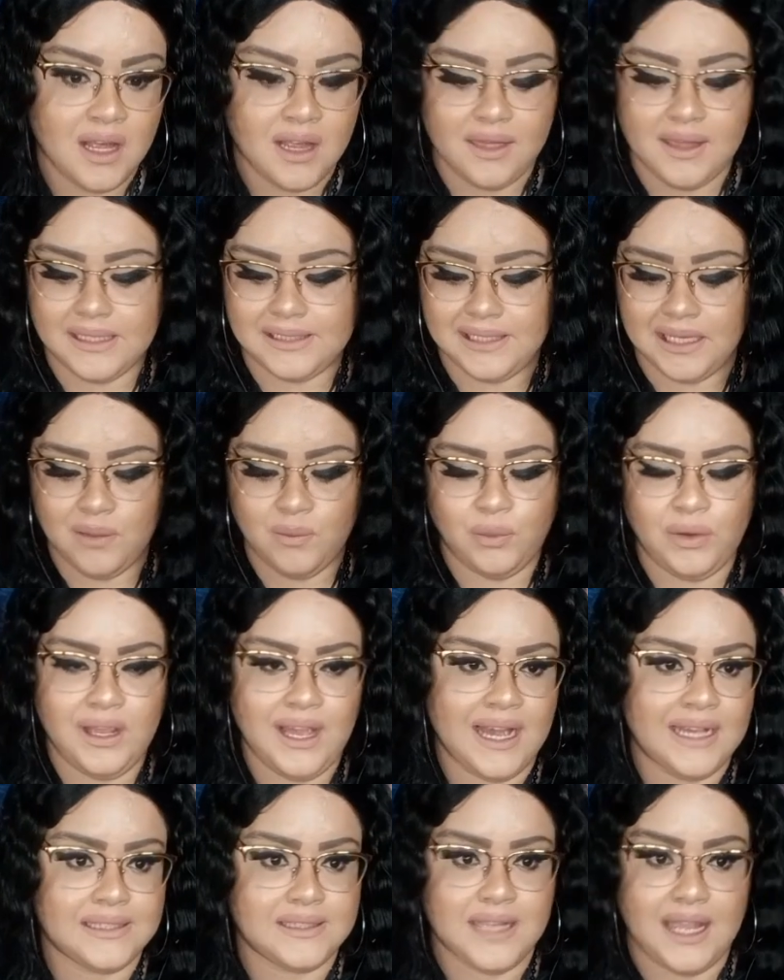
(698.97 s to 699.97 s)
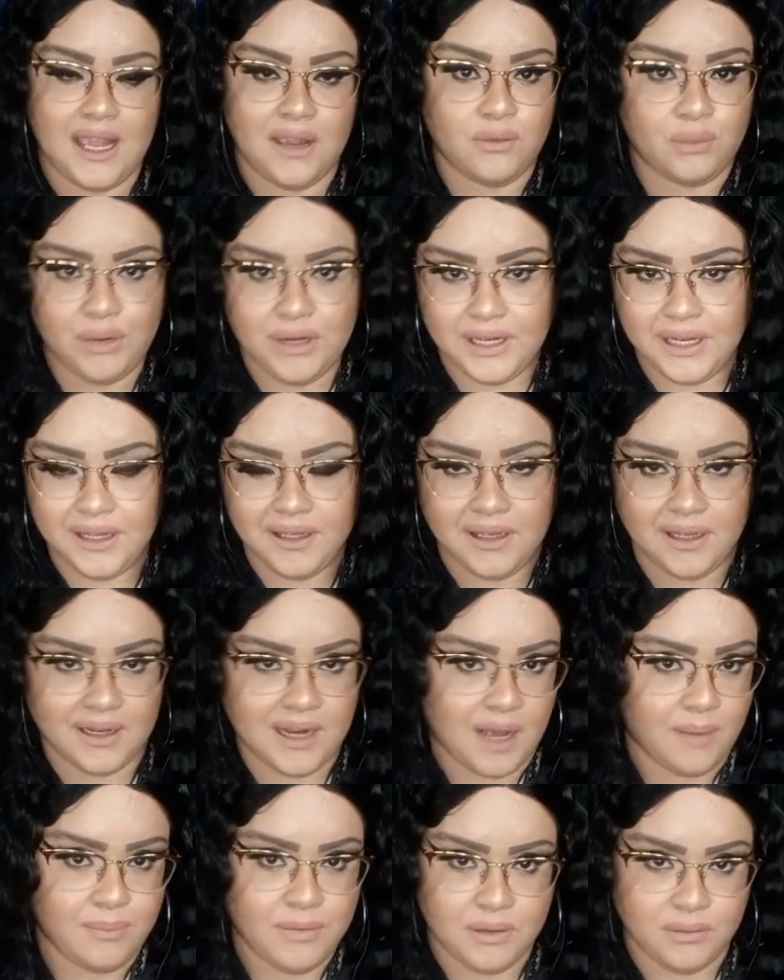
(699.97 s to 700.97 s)
The same way as a reading
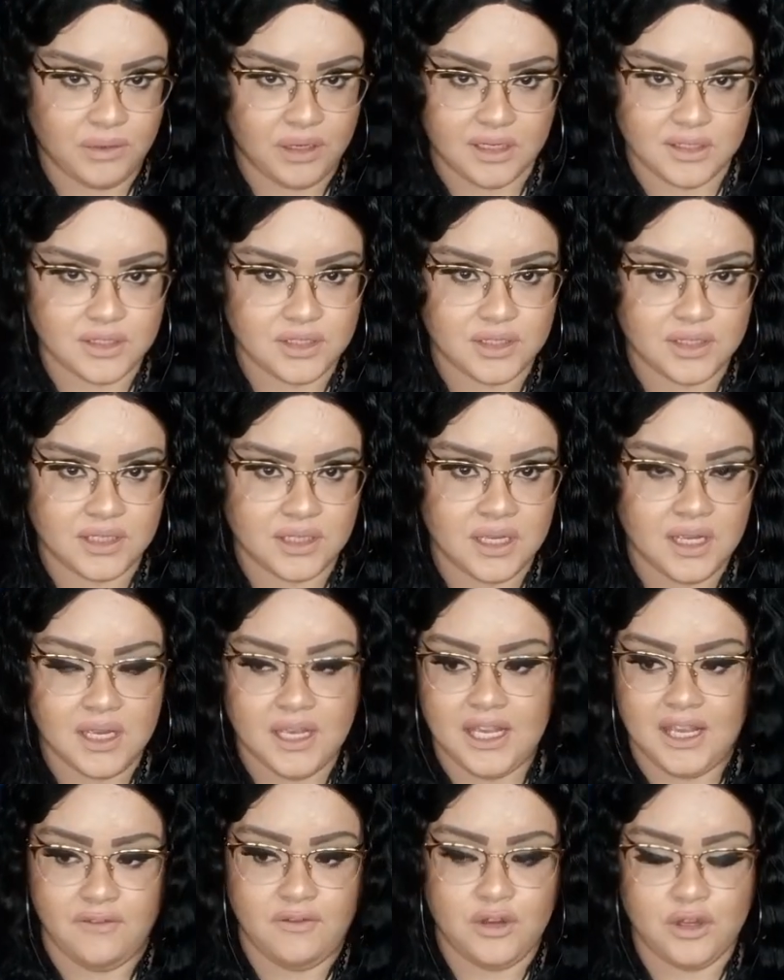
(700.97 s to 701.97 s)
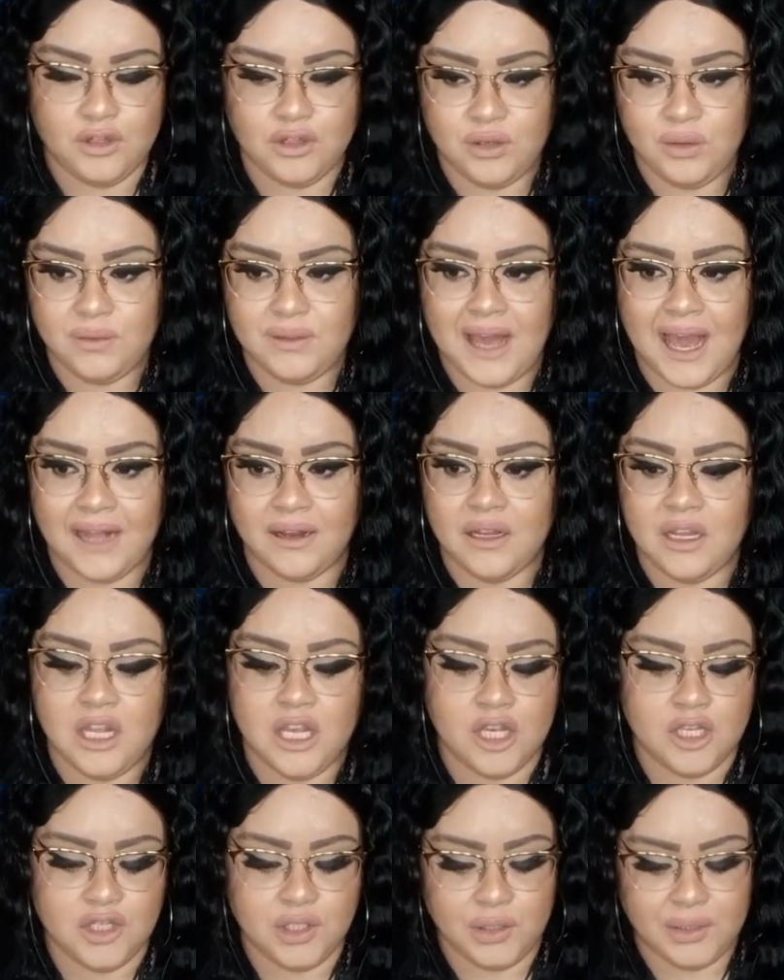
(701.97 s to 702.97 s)
cannot be rushed. If you do that,
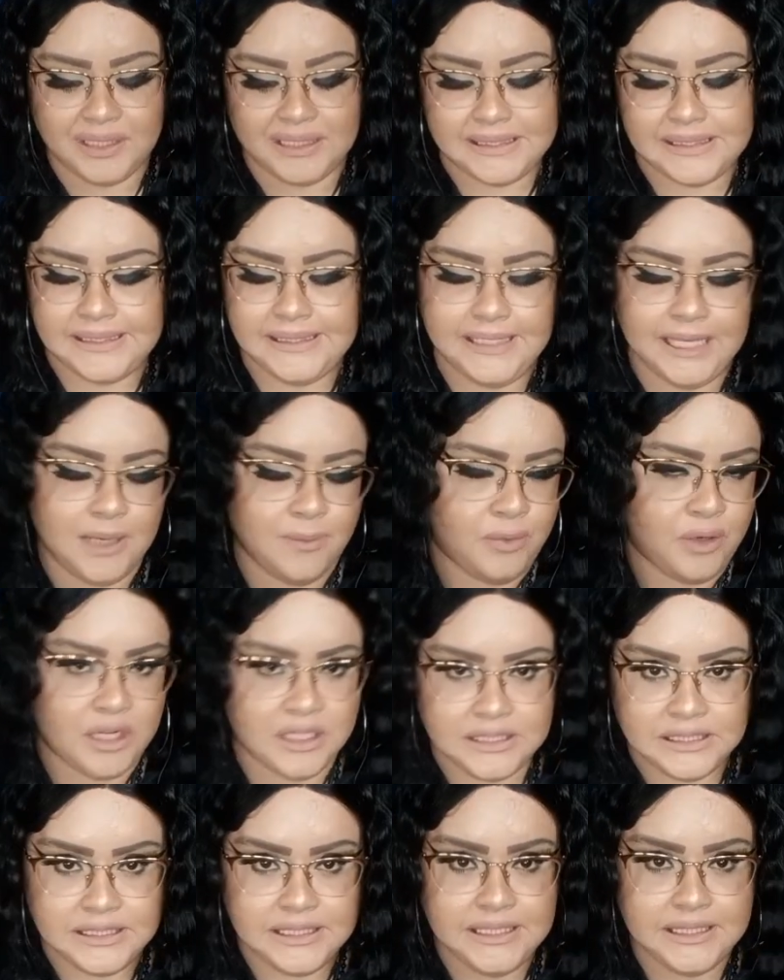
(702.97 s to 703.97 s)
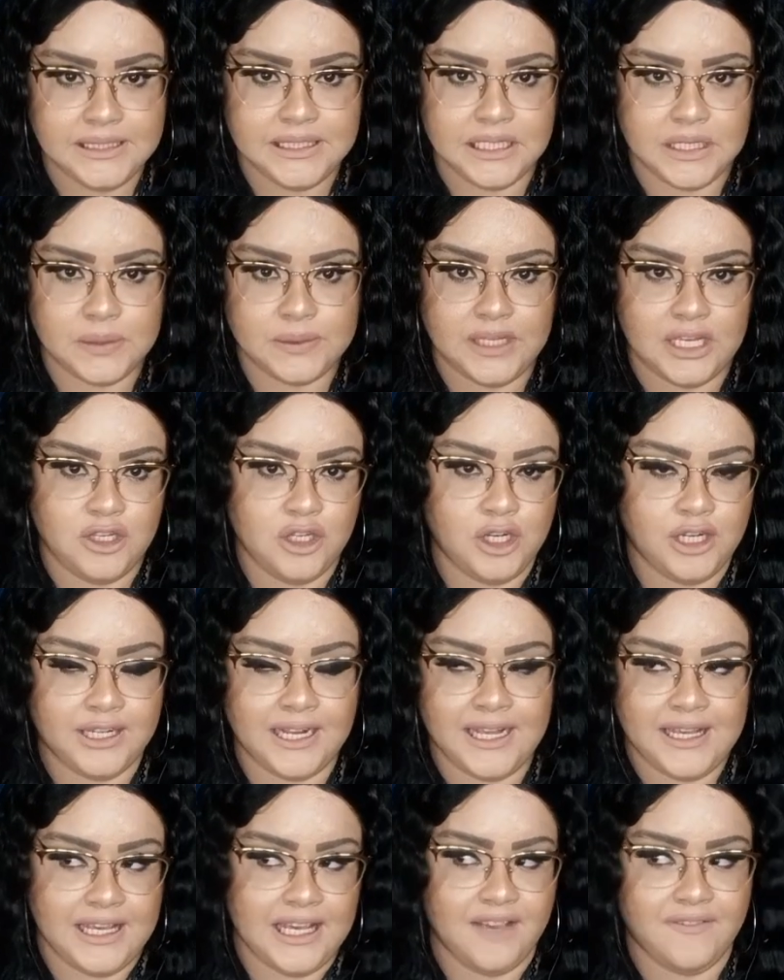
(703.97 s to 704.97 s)
you're going to skip on details and you're going
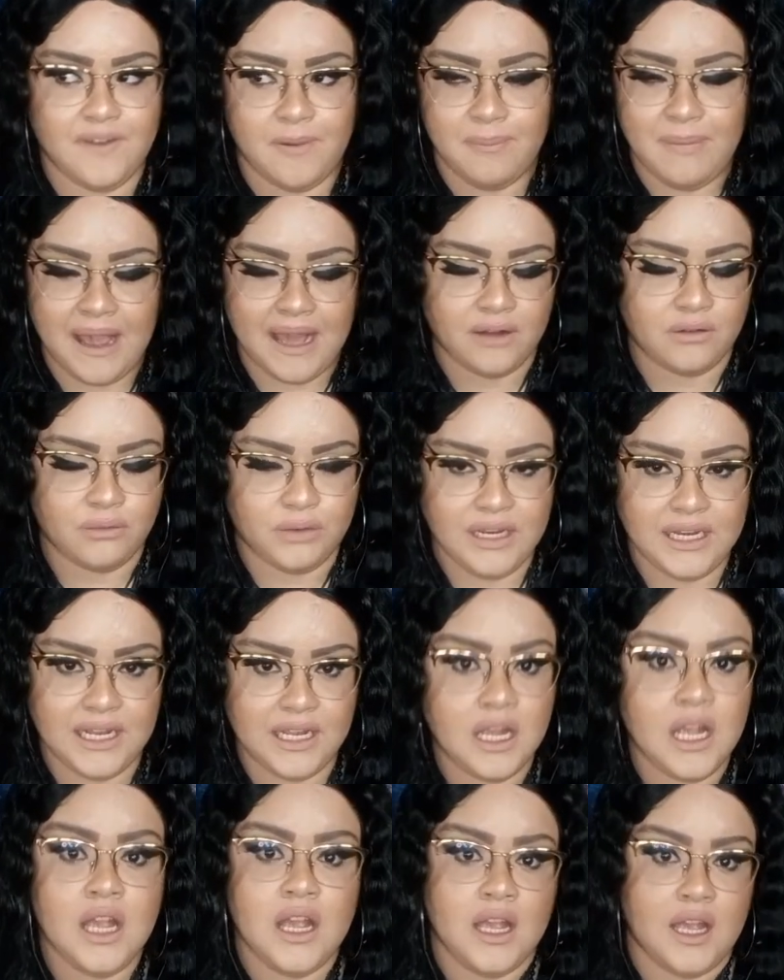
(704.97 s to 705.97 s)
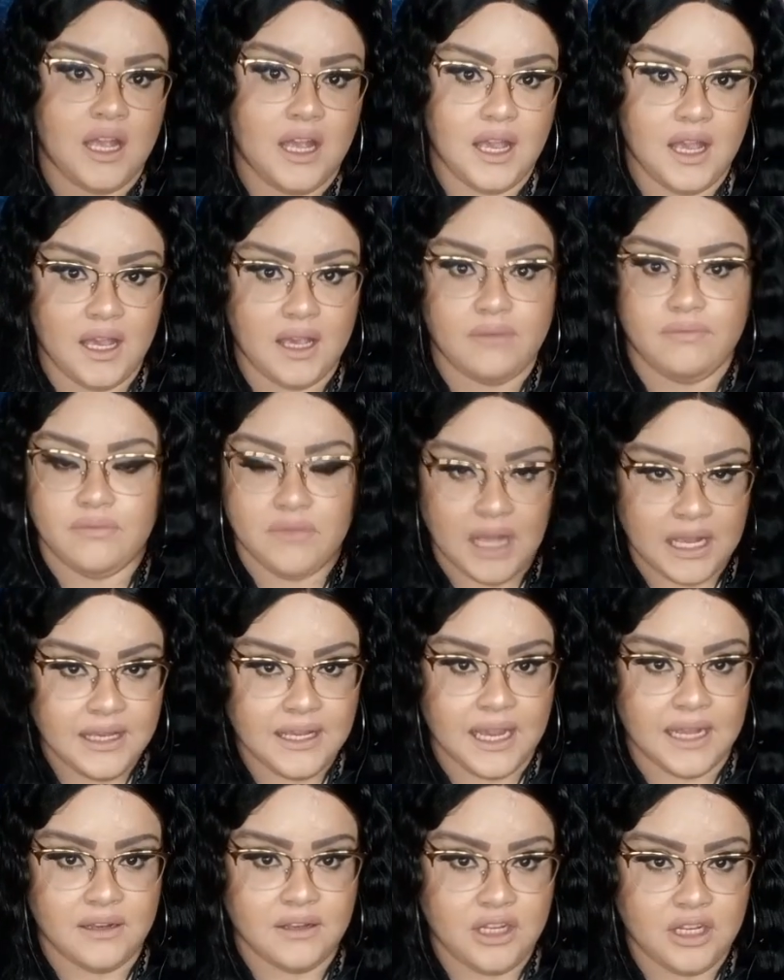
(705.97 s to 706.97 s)
to give a bad reading. It,
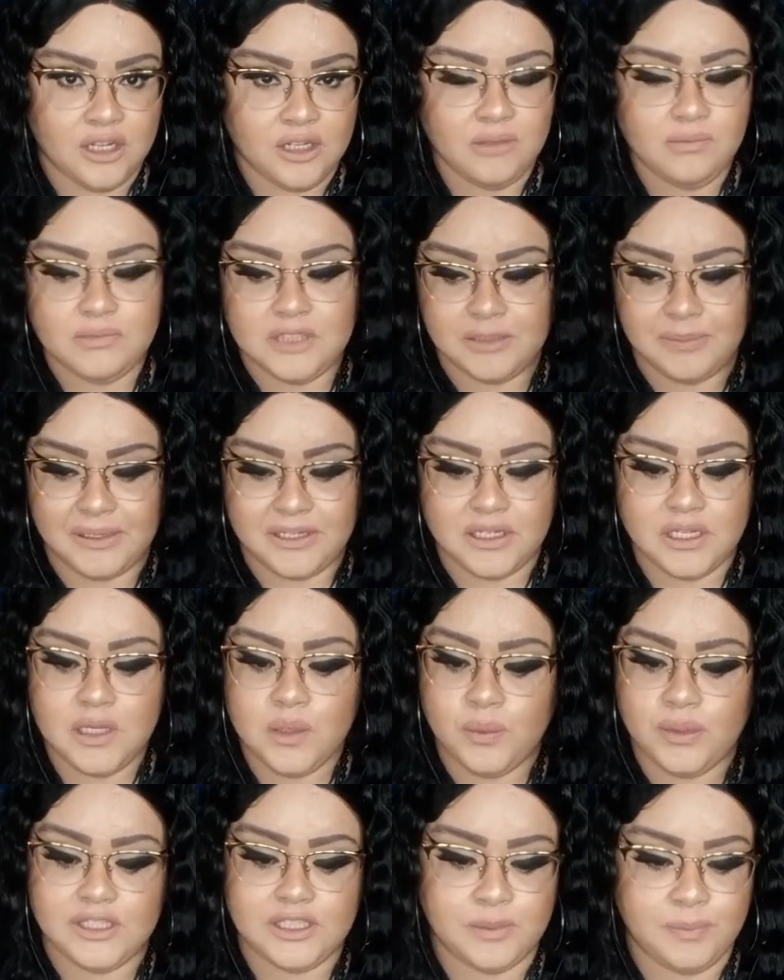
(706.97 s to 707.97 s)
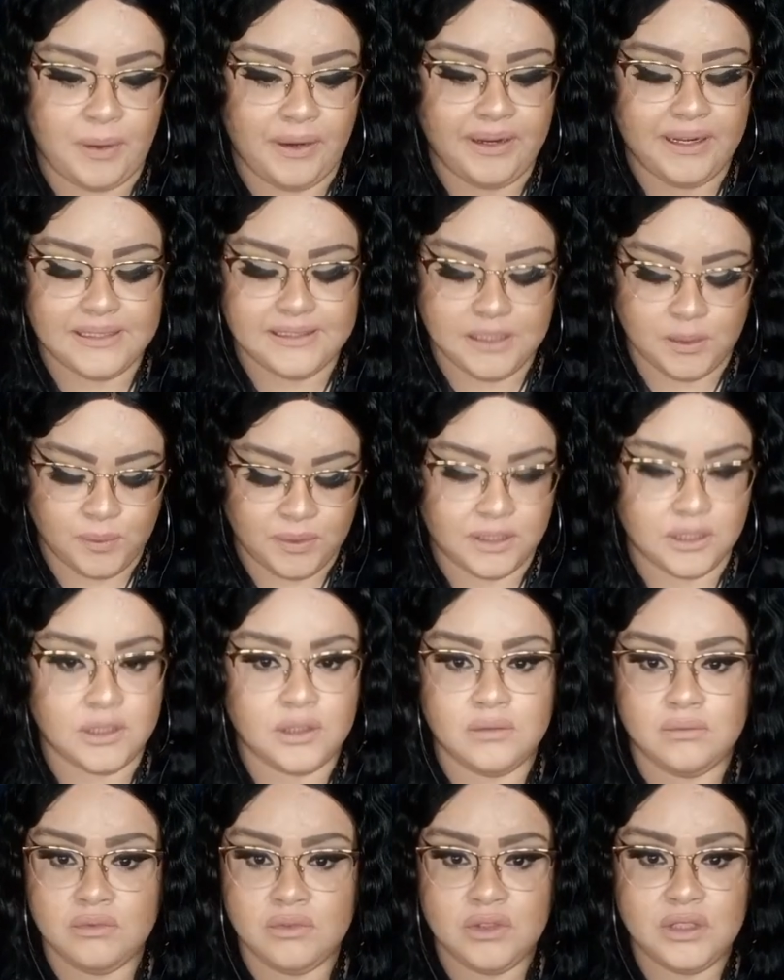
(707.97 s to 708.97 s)
again, you know, especially when spirit is the one
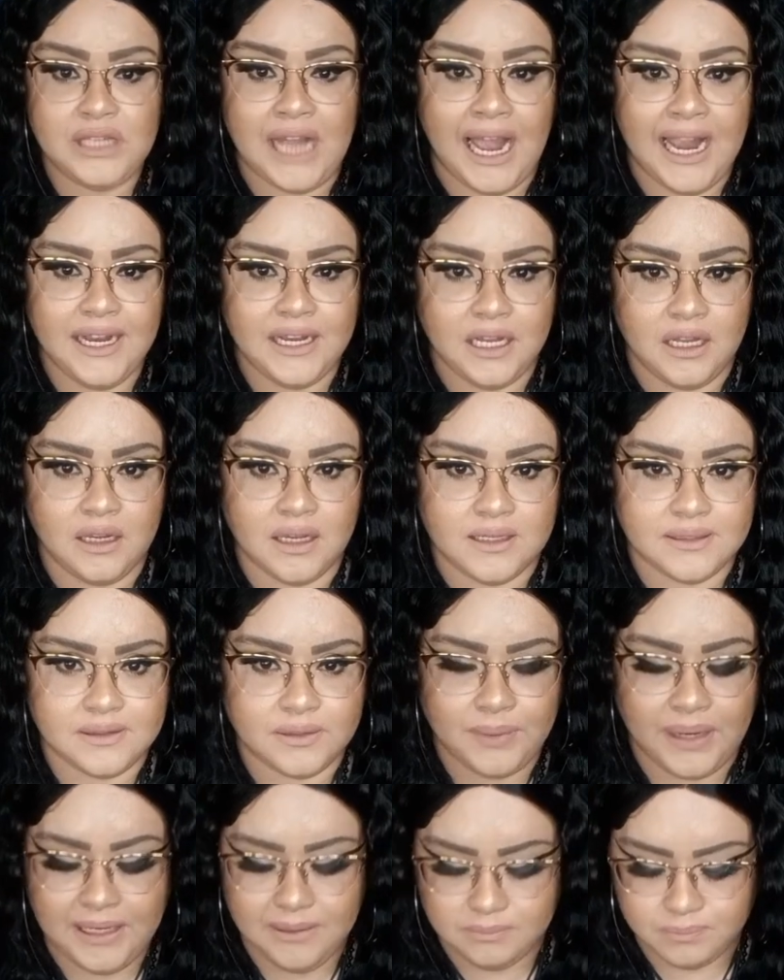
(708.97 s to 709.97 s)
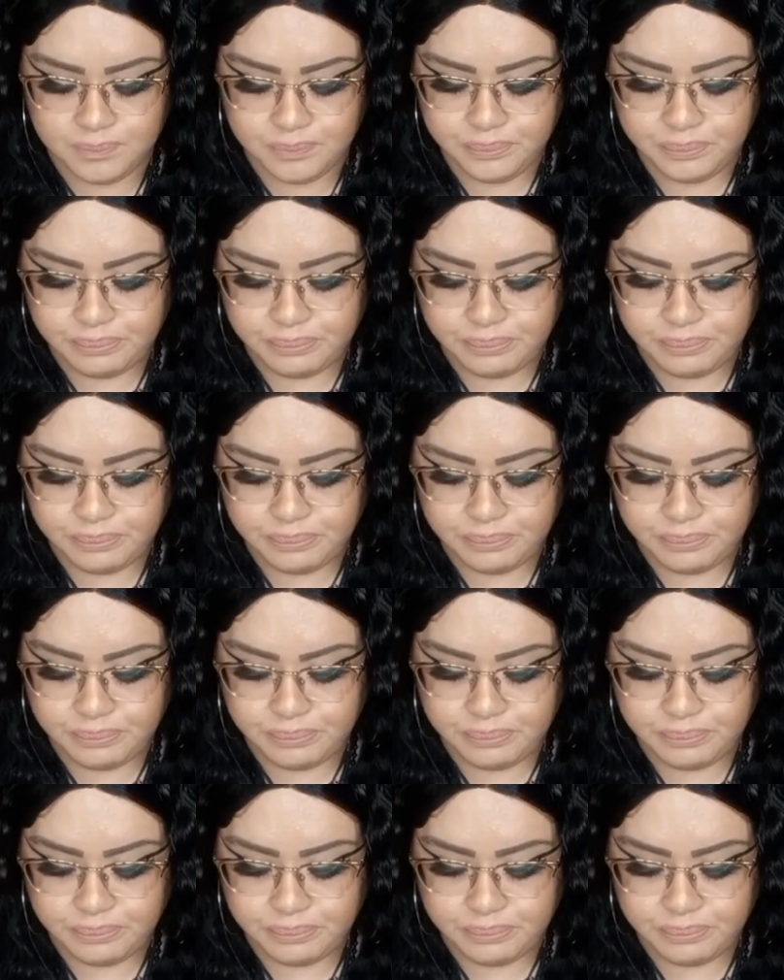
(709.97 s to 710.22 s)
guiding us, right?